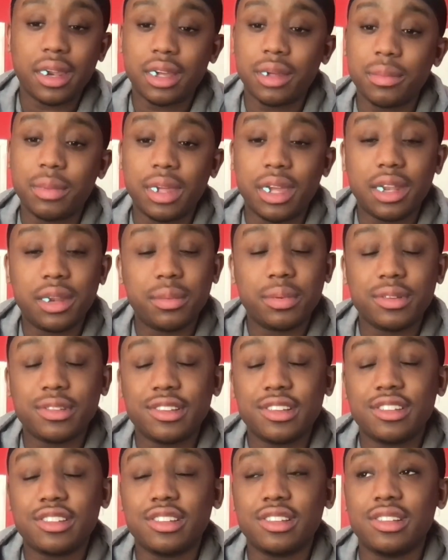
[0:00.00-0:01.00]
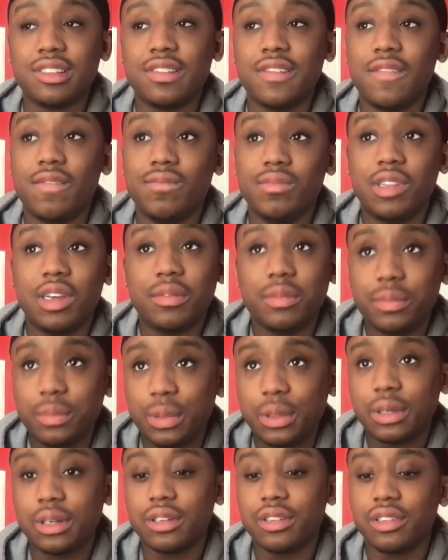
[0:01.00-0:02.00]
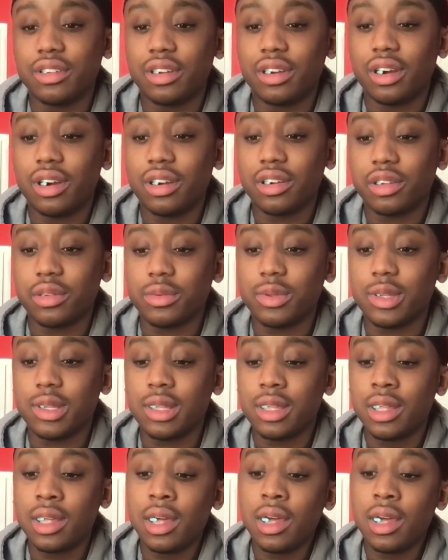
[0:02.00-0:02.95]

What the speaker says: It could be any position. Devin Booker's an argument.